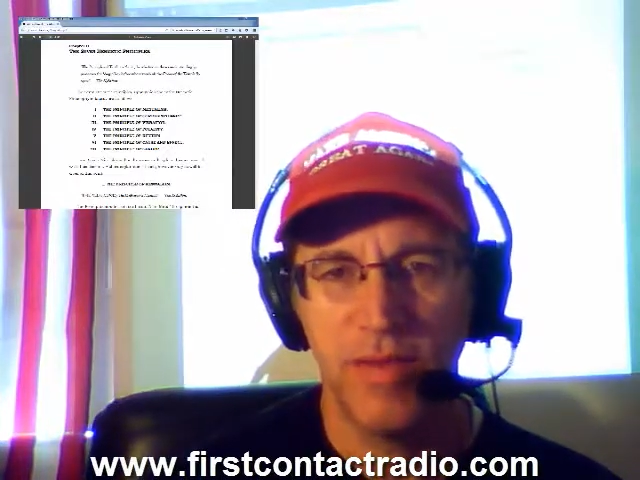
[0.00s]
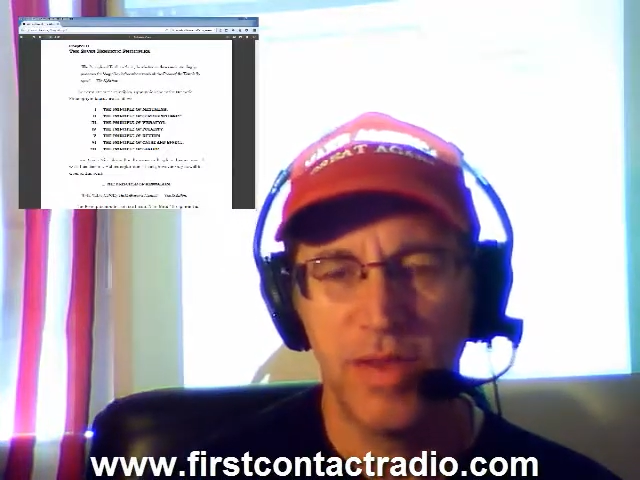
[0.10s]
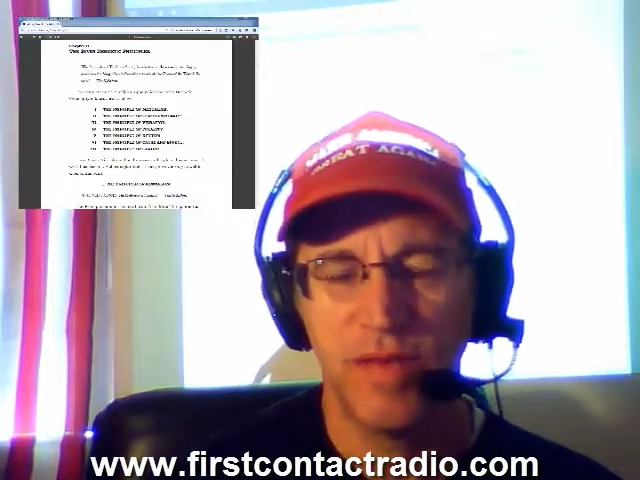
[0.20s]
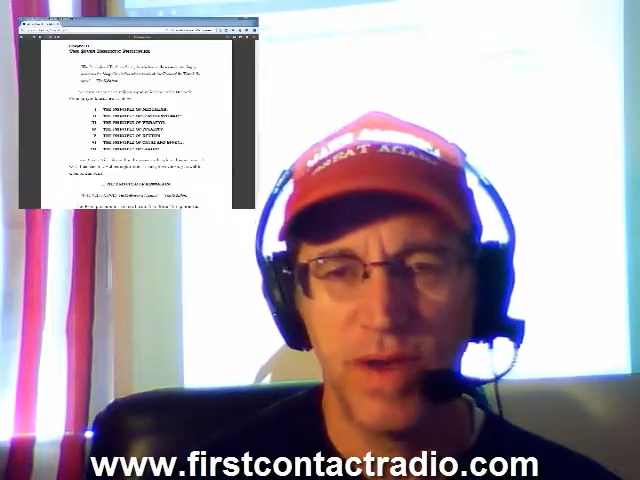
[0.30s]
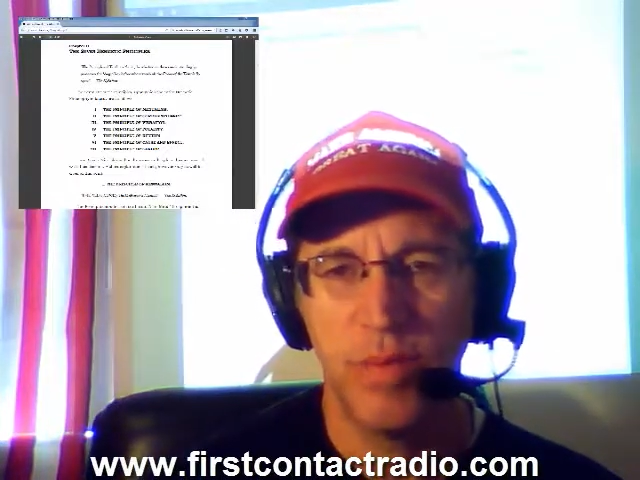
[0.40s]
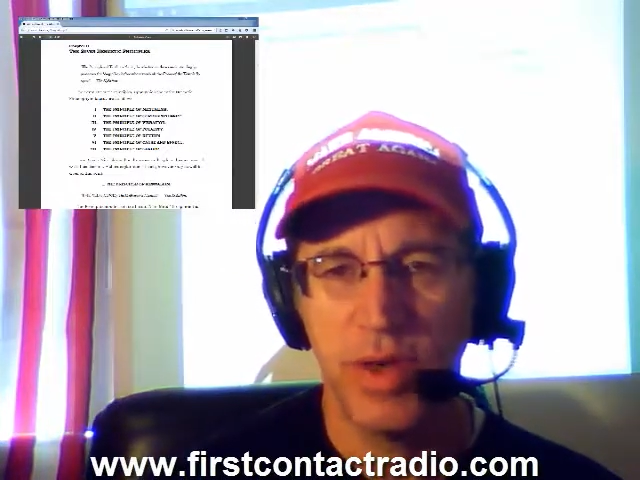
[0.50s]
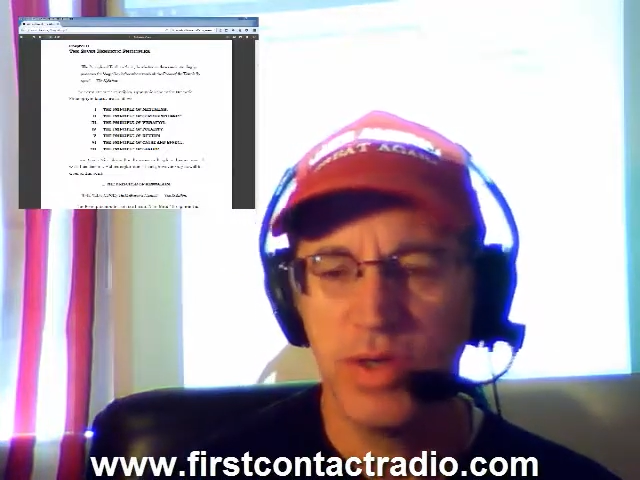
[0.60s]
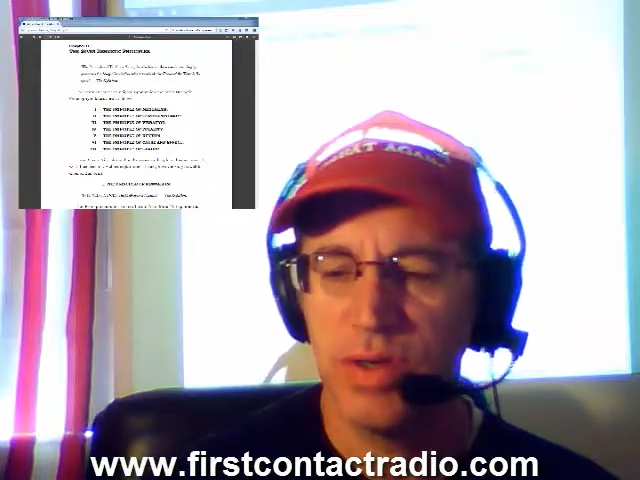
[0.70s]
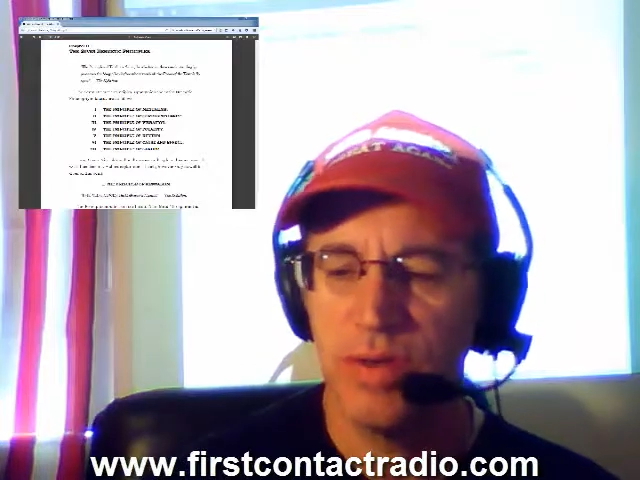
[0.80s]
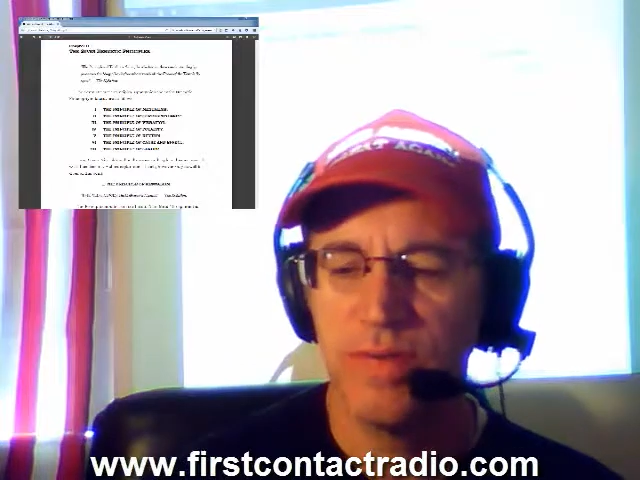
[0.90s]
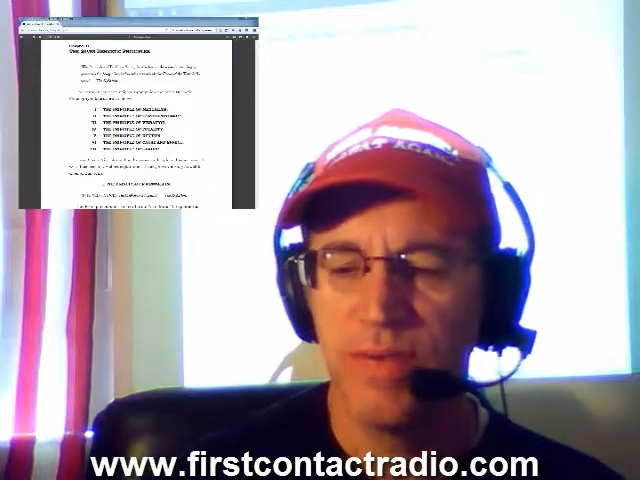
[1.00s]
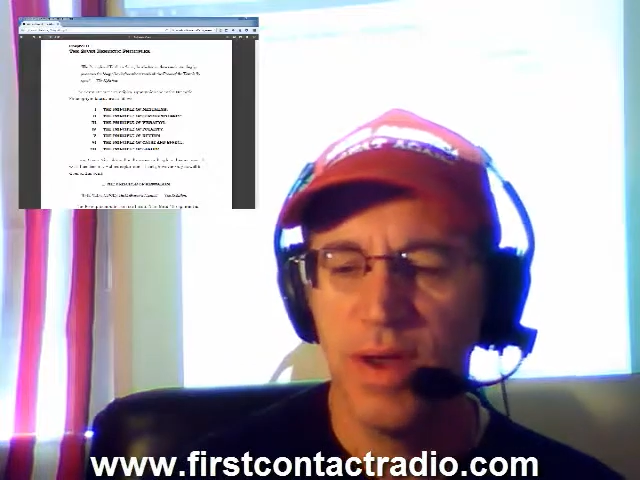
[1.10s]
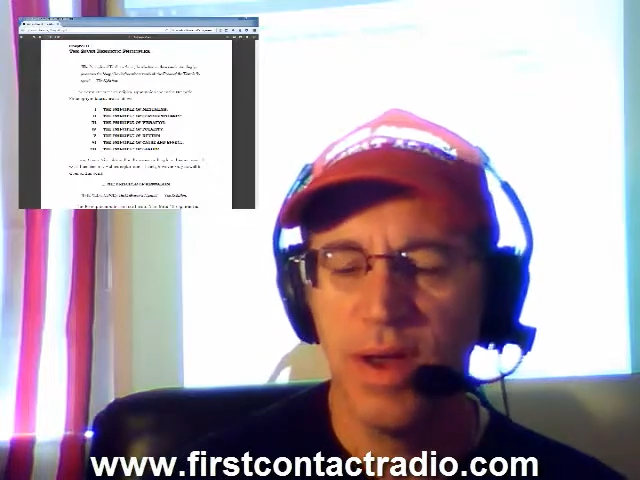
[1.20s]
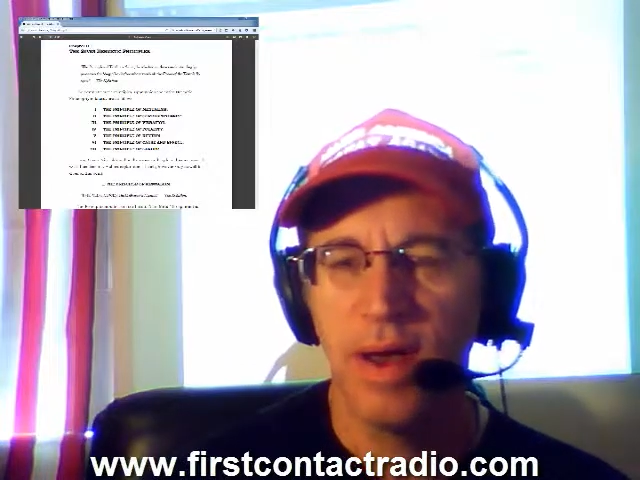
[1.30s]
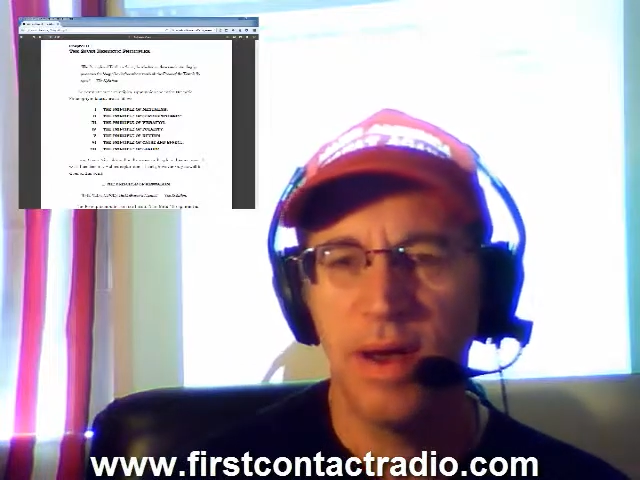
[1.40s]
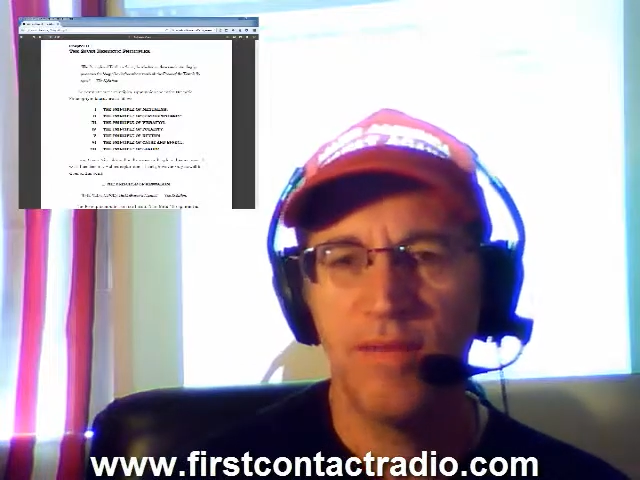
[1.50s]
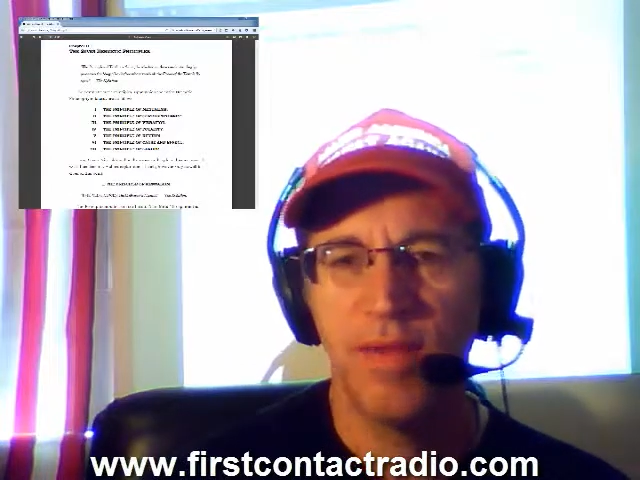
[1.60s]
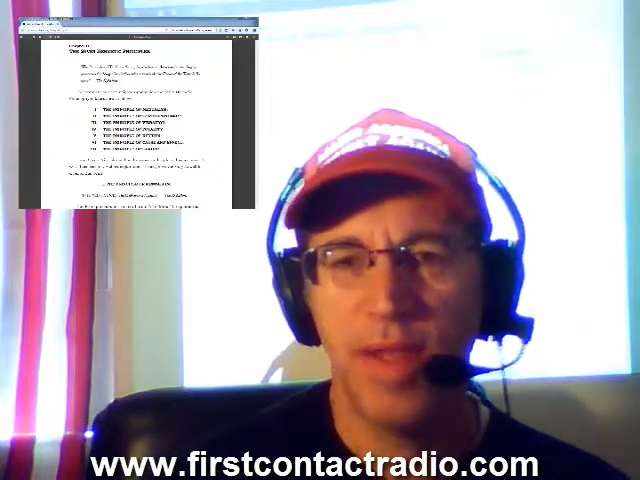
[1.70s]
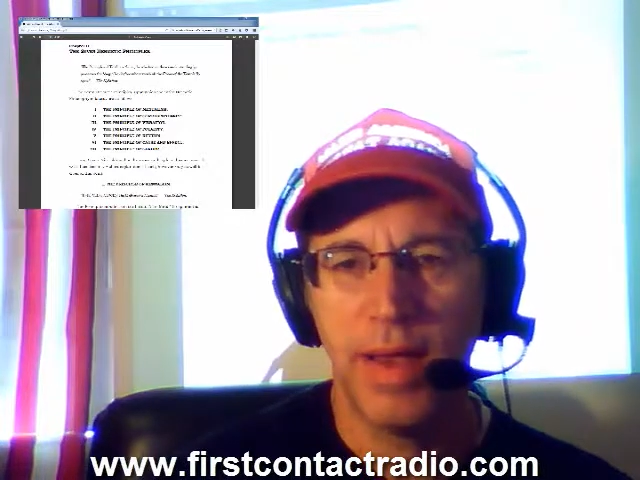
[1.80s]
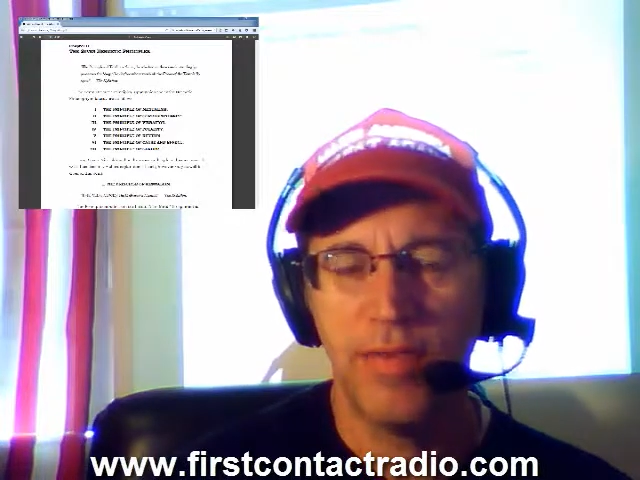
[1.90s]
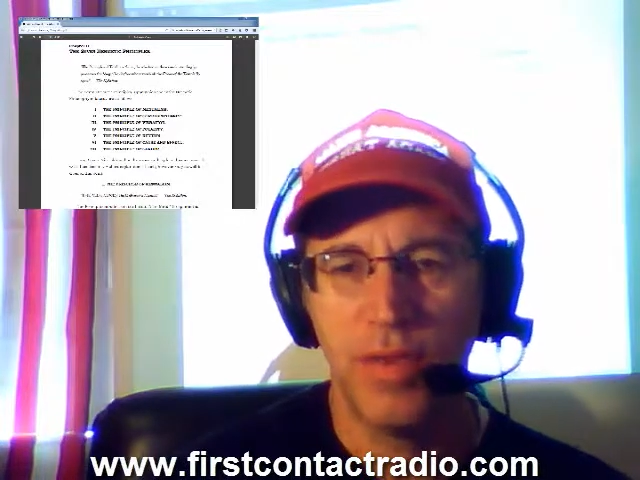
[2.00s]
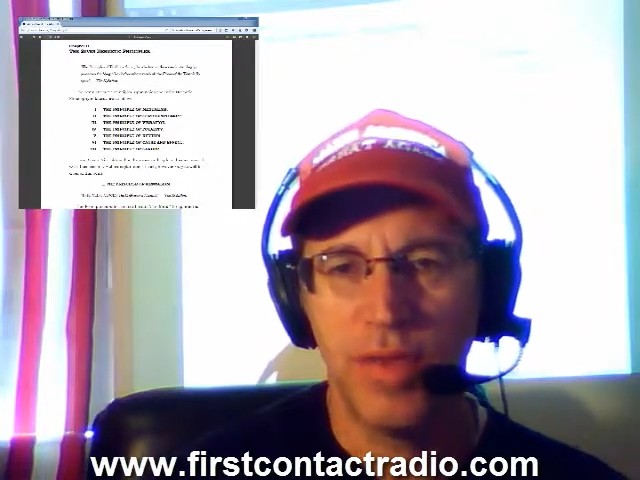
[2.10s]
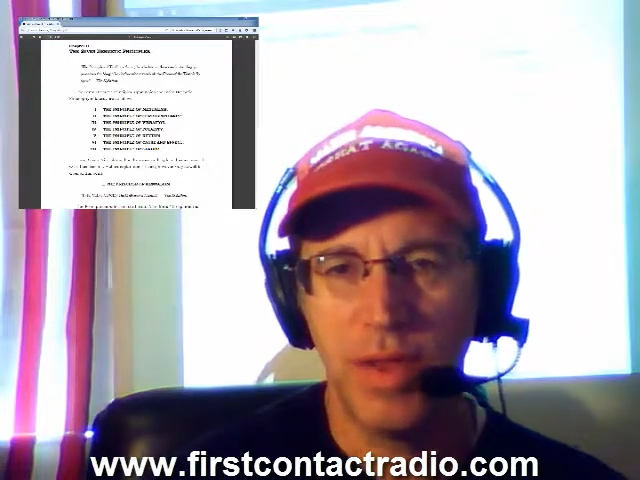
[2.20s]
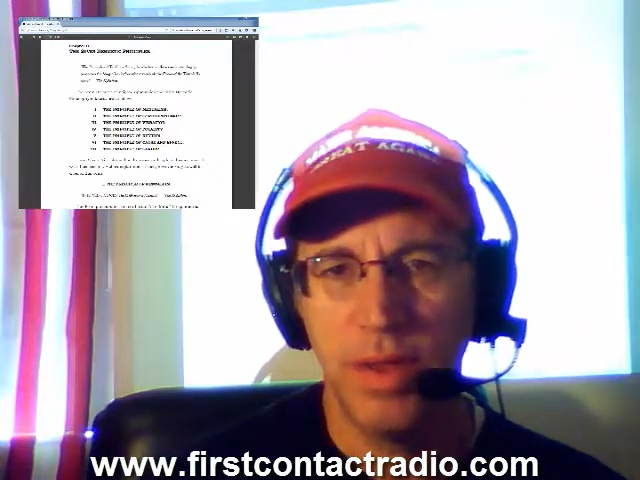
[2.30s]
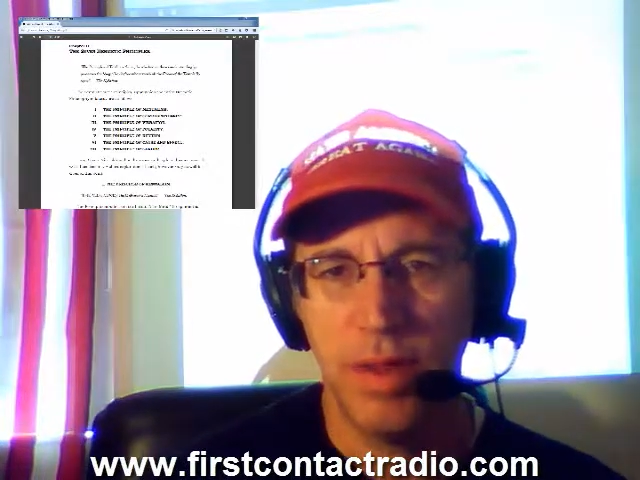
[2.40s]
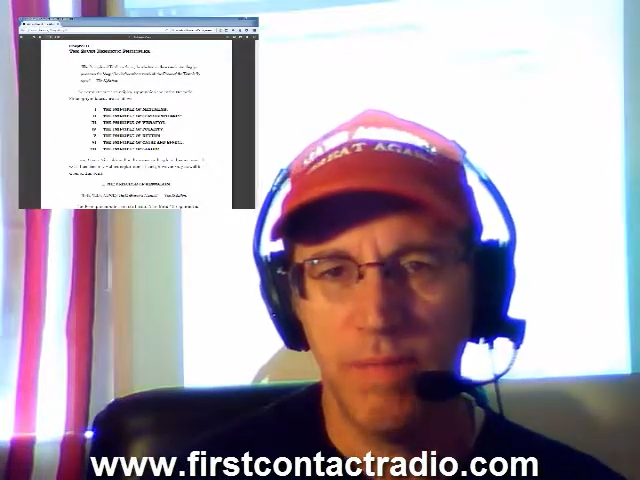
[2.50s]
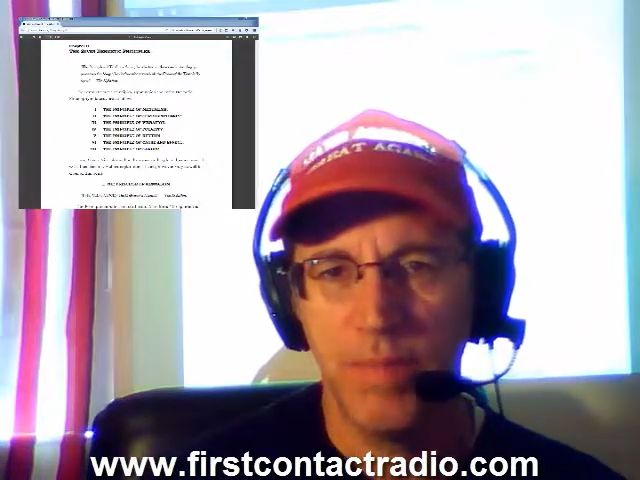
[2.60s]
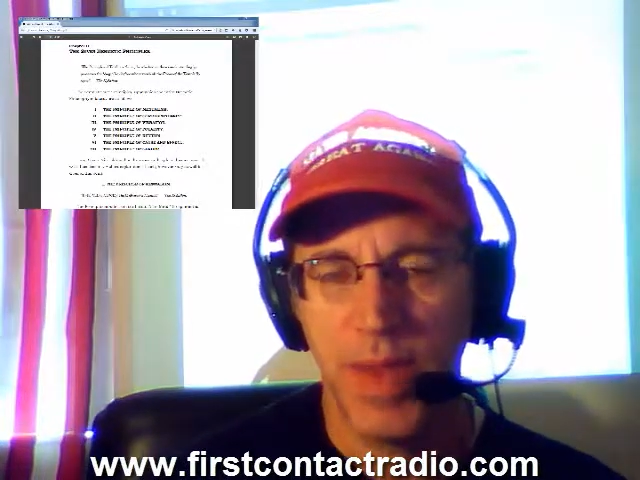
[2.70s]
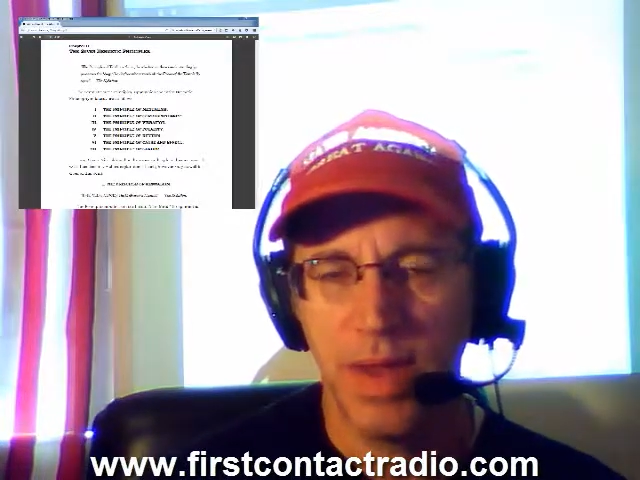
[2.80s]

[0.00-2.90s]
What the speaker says: with the vibration of life within them.